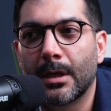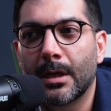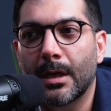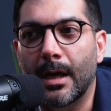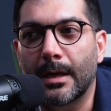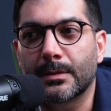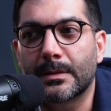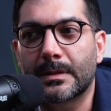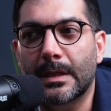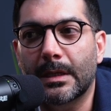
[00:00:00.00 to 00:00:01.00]
uh, to
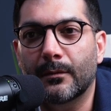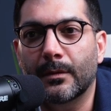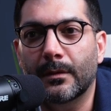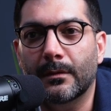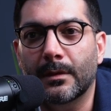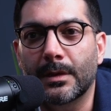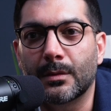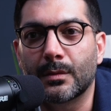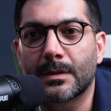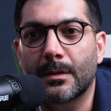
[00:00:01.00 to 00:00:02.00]
sync with the
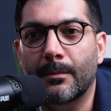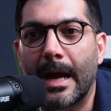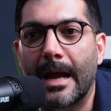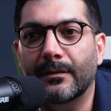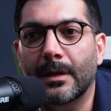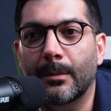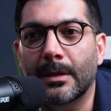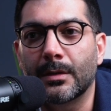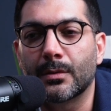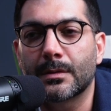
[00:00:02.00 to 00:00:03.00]
use path name and
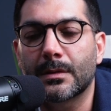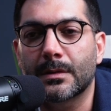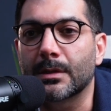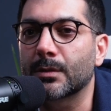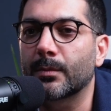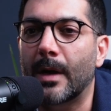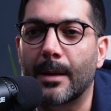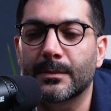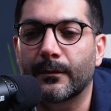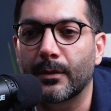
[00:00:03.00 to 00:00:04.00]
use search
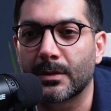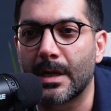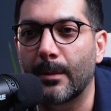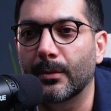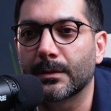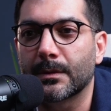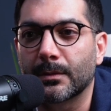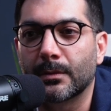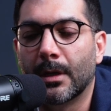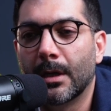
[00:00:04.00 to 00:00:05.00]
params, for example,
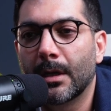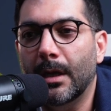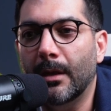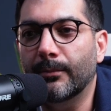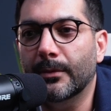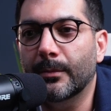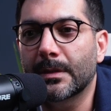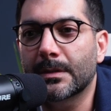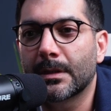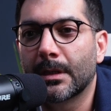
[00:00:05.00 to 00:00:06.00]
to
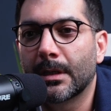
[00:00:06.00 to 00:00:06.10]
implement